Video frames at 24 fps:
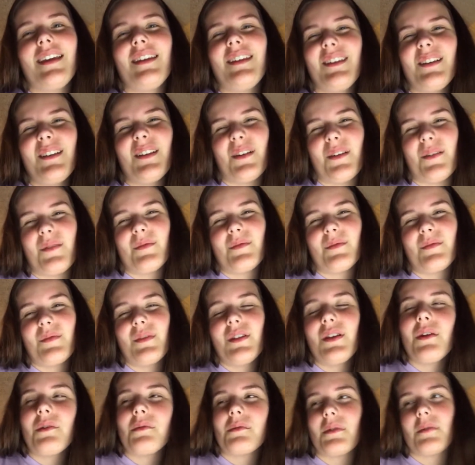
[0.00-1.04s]
you know,
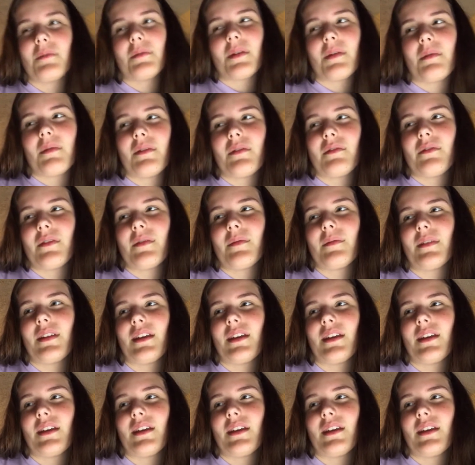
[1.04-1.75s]
you know where I'm coming from.